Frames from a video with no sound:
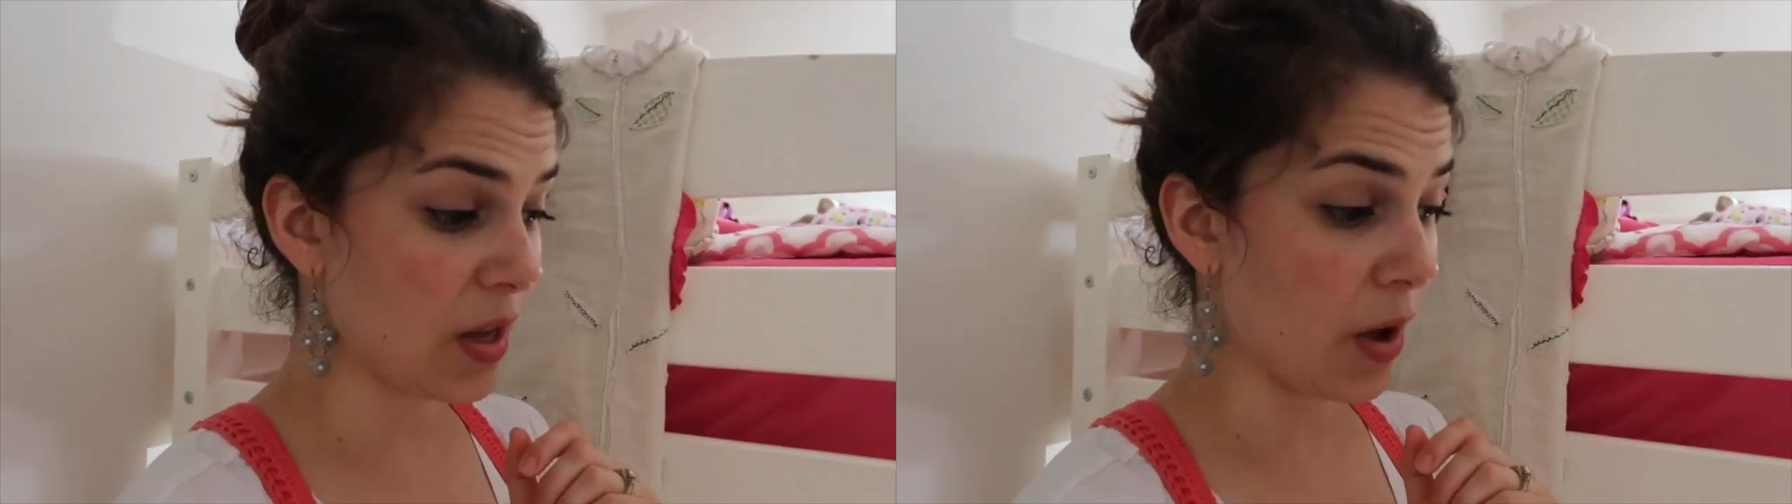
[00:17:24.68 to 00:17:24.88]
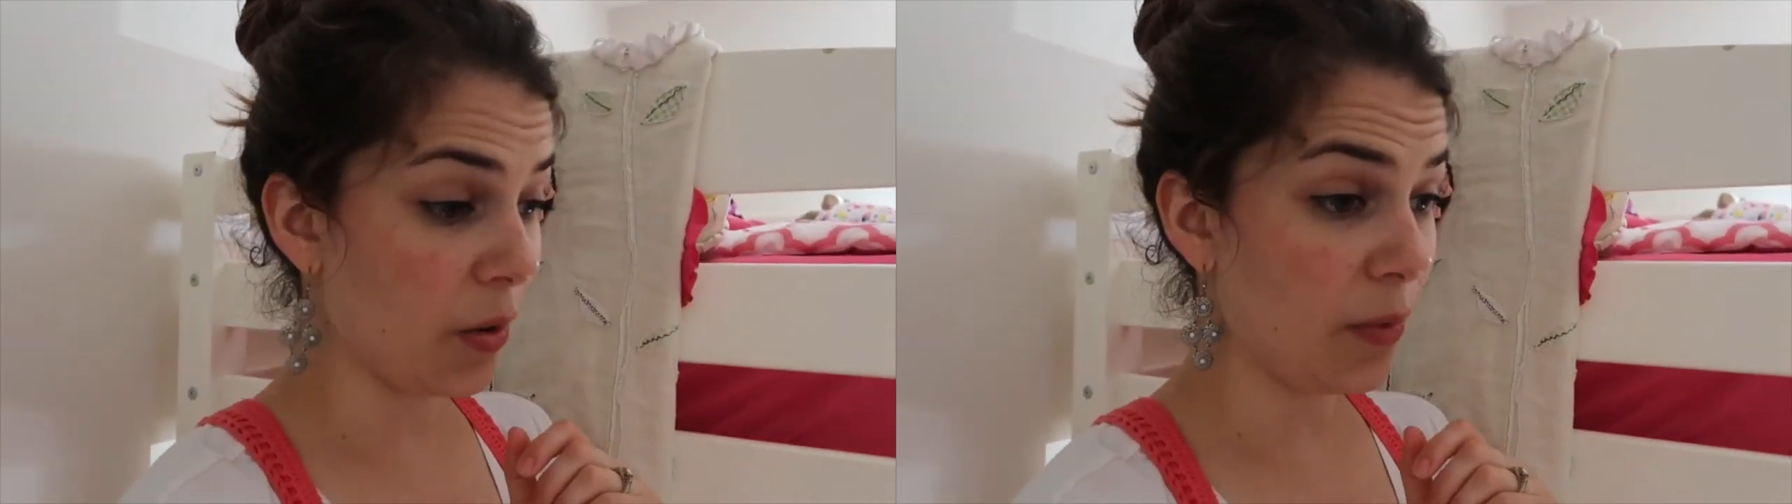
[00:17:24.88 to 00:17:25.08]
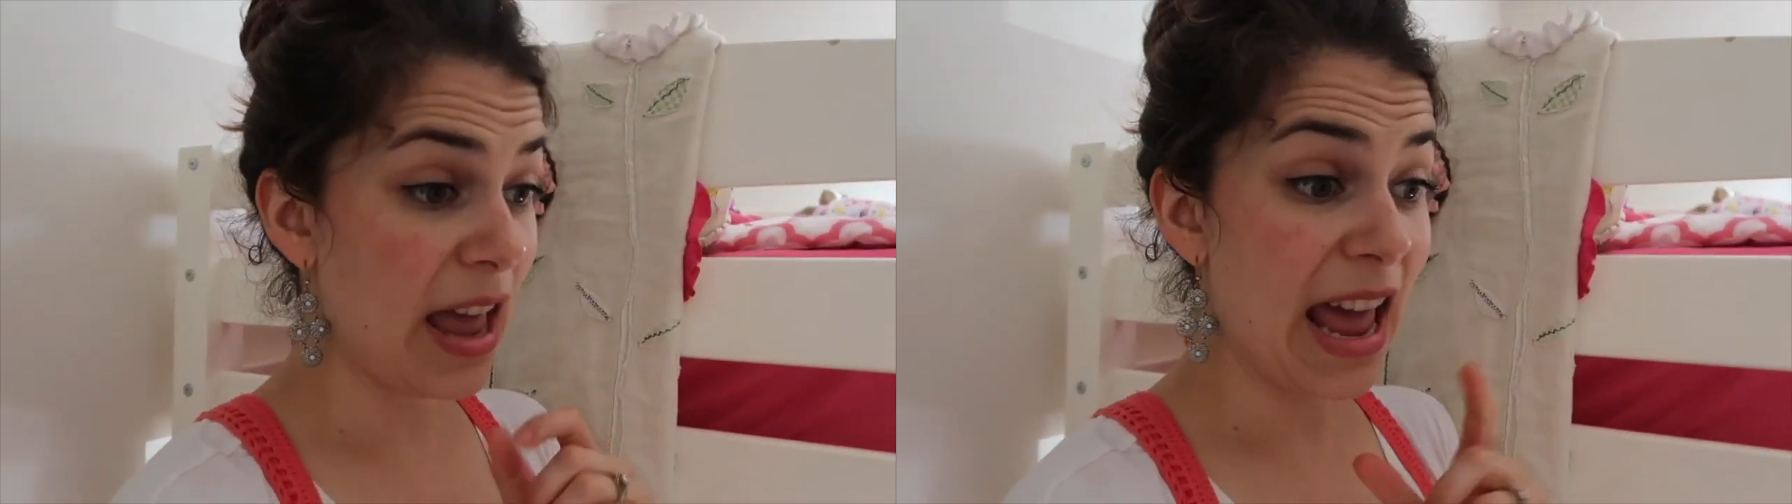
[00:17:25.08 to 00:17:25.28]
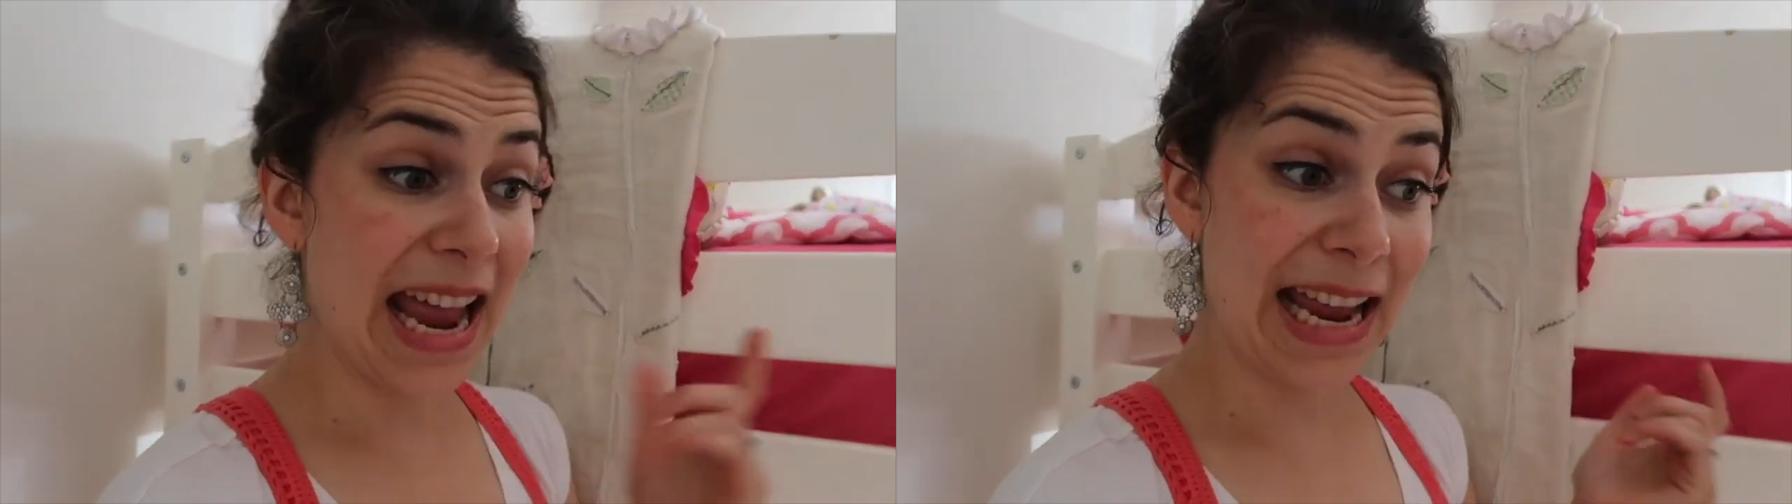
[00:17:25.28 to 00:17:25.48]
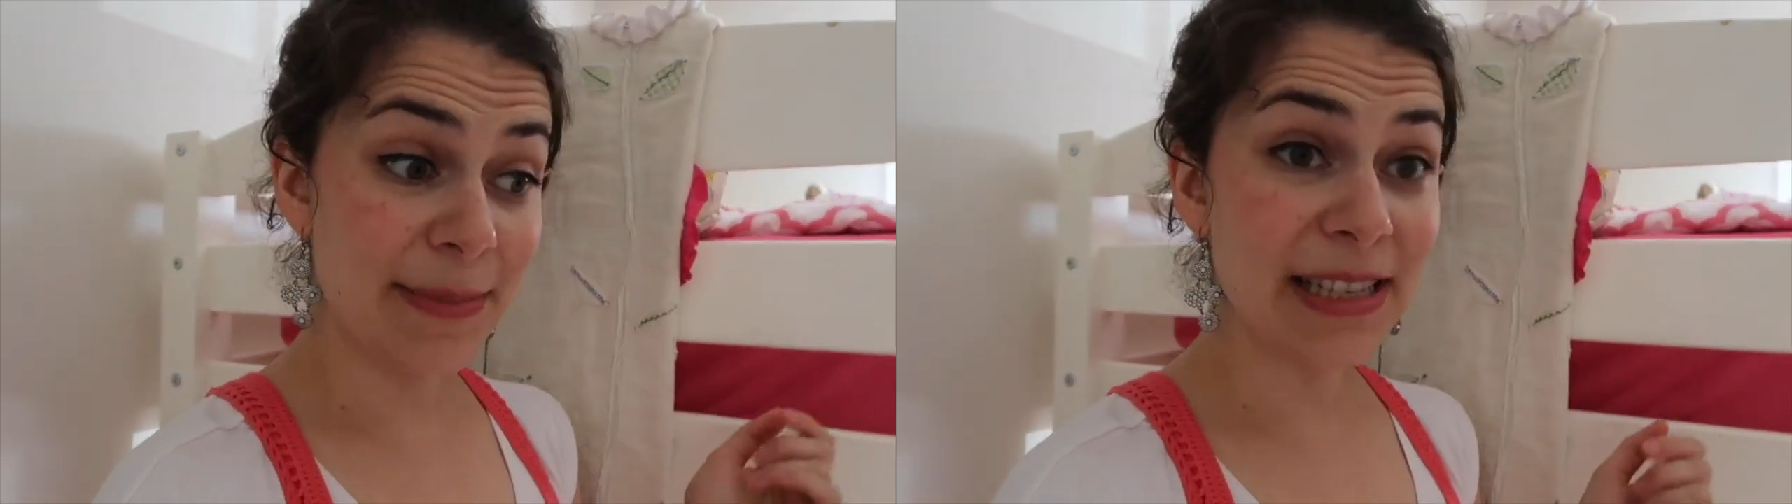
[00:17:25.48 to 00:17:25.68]
so.
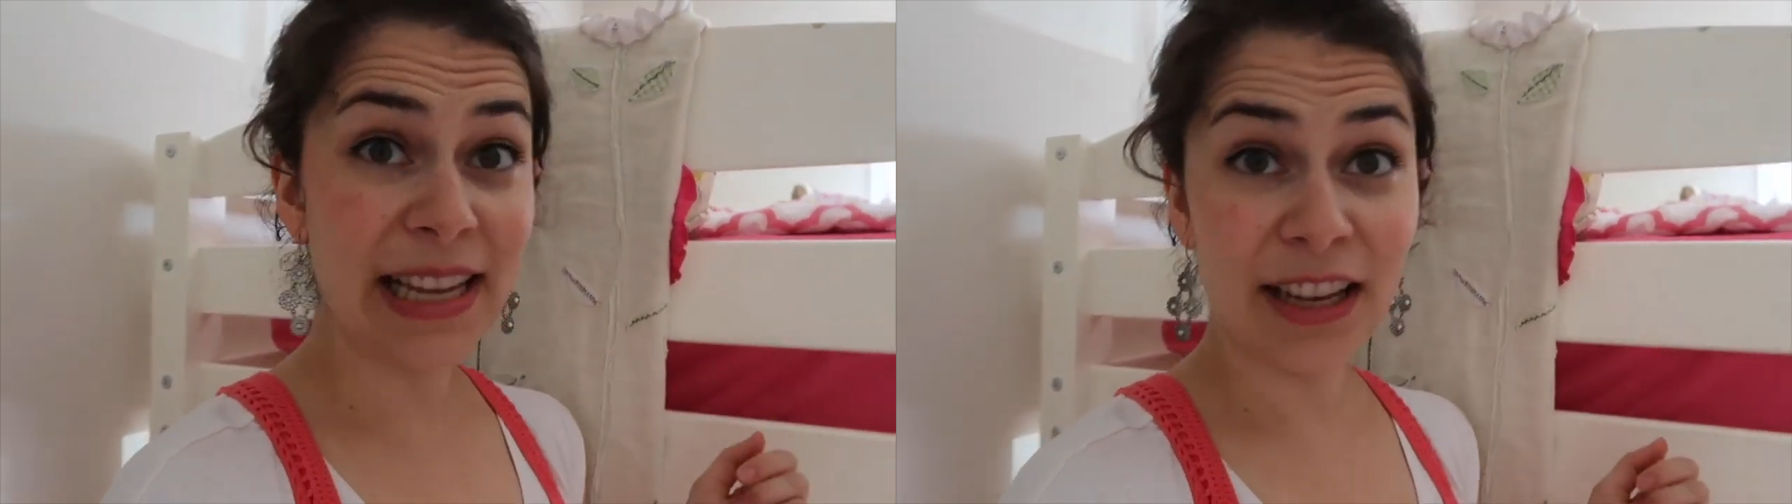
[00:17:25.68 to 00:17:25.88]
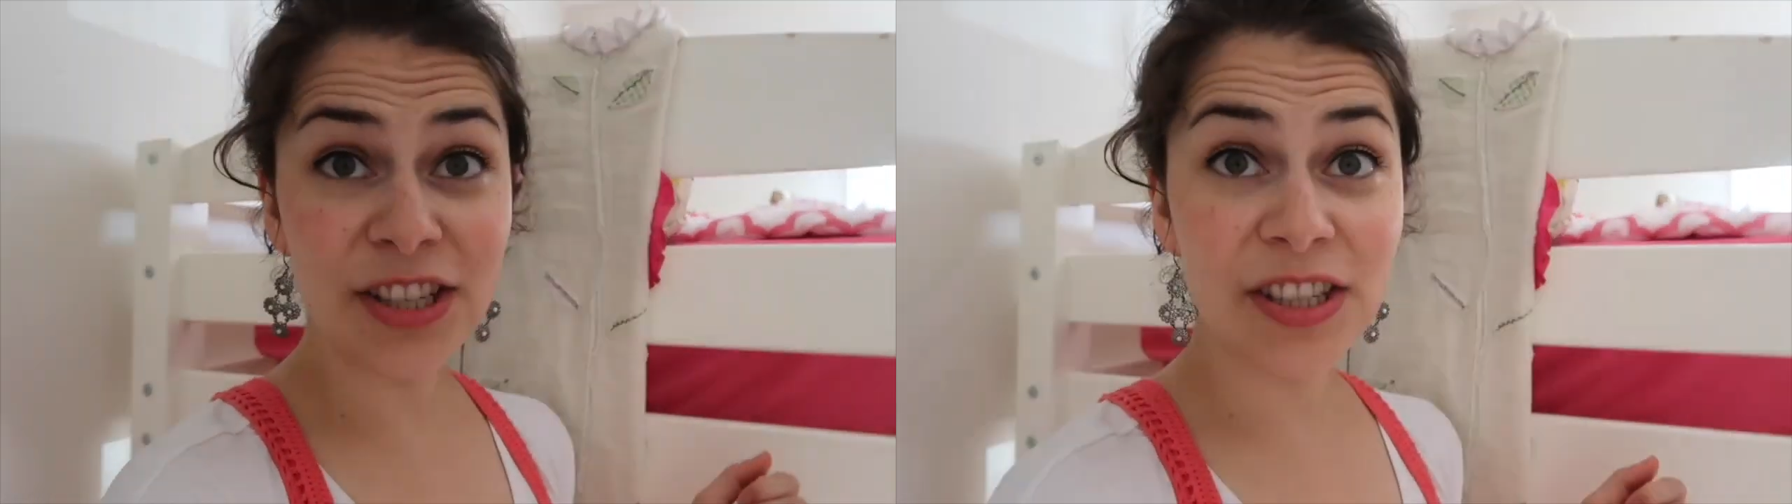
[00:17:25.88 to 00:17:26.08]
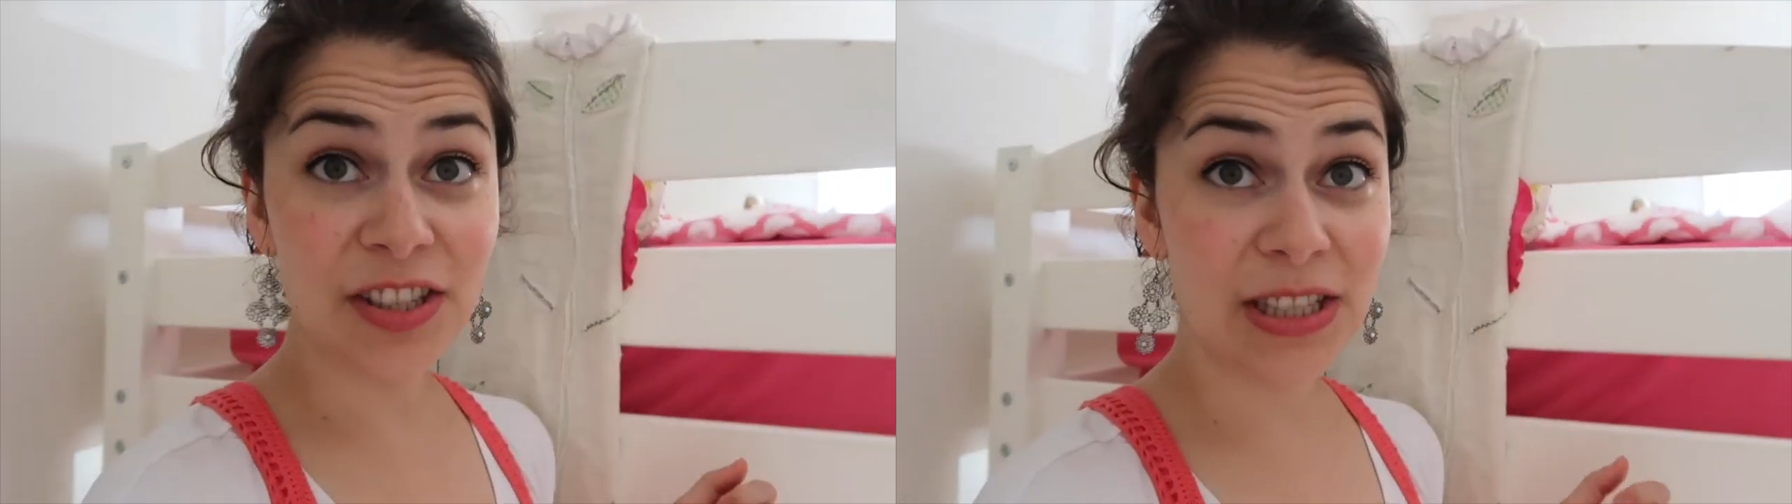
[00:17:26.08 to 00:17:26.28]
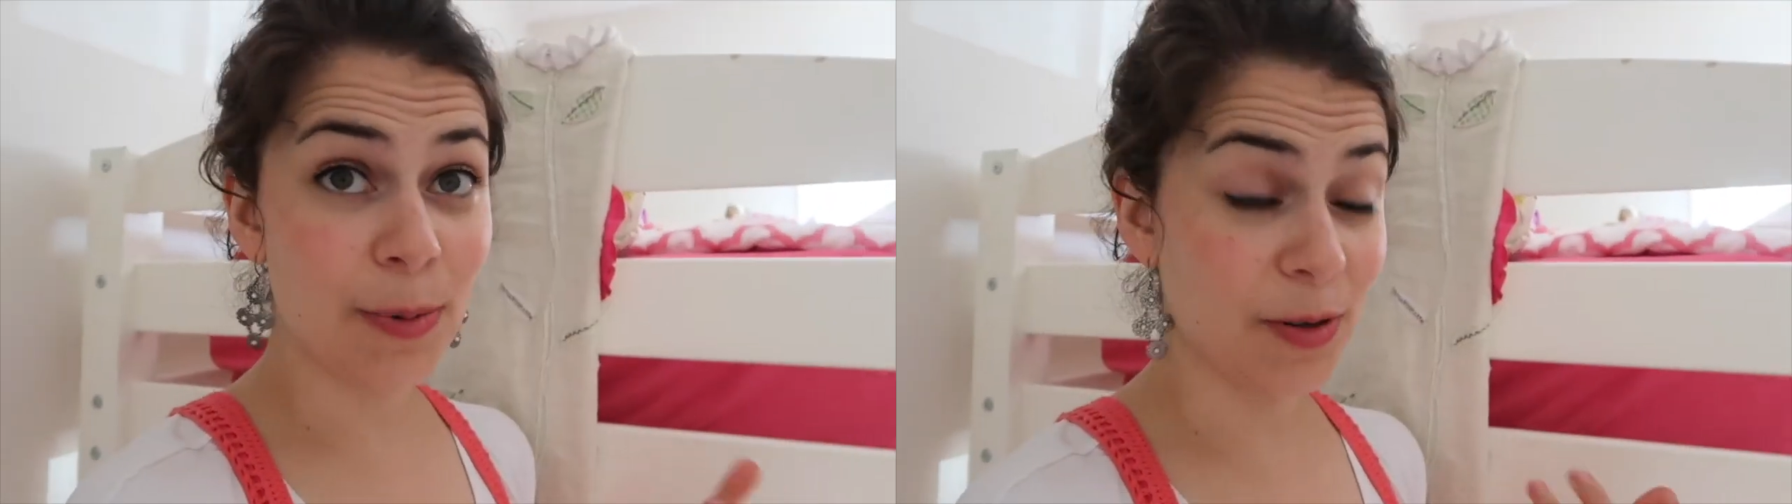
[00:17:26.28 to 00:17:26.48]
Amy Sanchez just